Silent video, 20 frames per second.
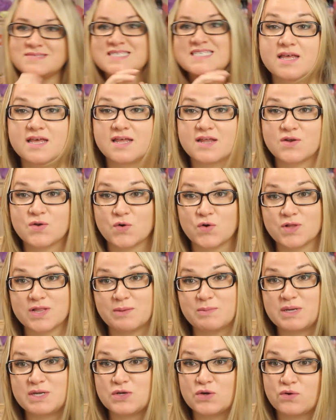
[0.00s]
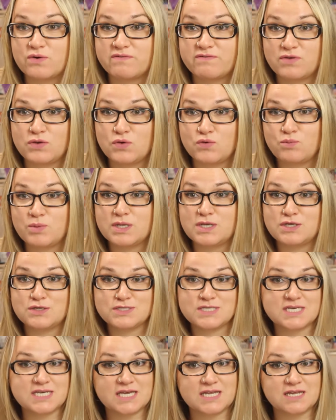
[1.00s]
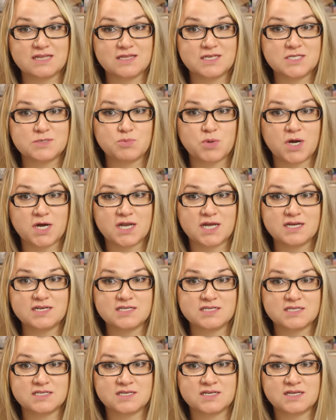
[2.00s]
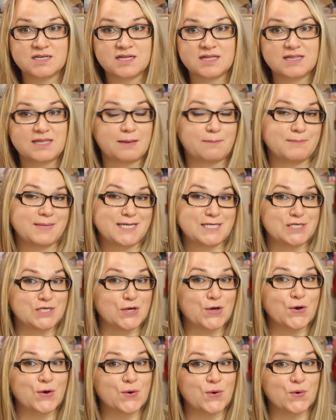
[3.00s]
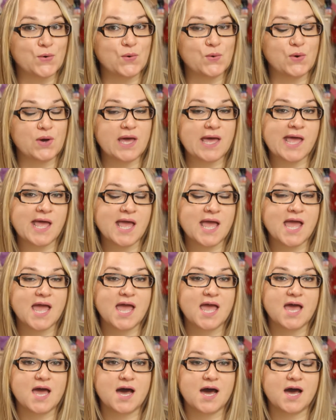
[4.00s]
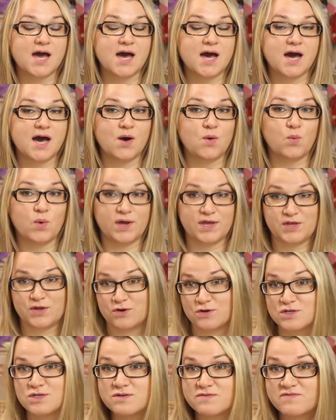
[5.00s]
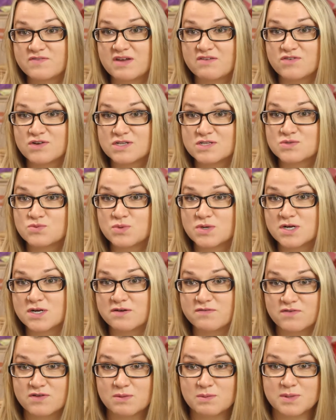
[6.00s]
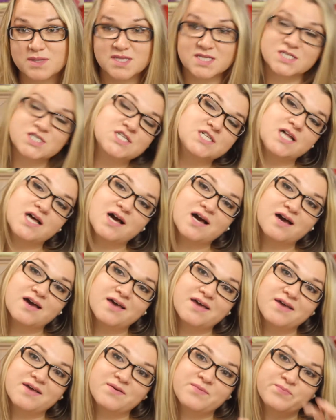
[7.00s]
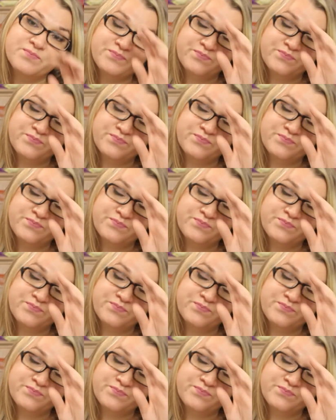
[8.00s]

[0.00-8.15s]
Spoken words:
And or let me know if you've been using any of these products. Let me know what your favorites were for the month of July.